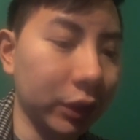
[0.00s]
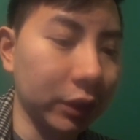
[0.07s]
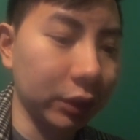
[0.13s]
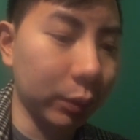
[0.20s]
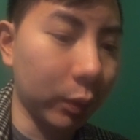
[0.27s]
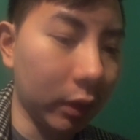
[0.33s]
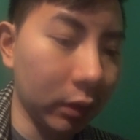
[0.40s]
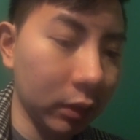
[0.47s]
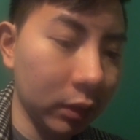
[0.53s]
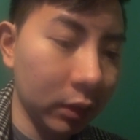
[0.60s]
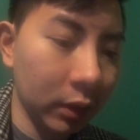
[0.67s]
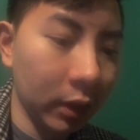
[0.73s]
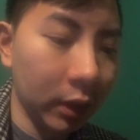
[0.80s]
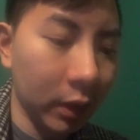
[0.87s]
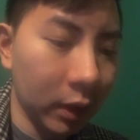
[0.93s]
as well.
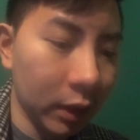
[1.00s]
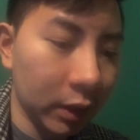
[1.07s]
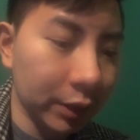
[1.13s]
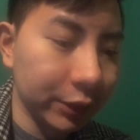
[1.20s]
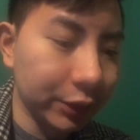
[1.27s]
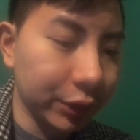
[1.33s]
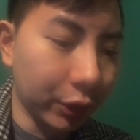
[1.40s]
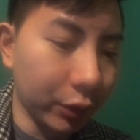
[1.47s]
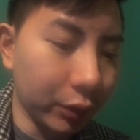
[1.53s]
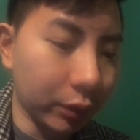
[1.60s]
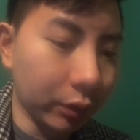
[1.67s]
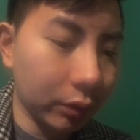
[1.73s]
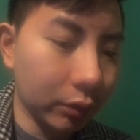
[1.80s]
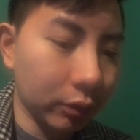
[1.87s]
So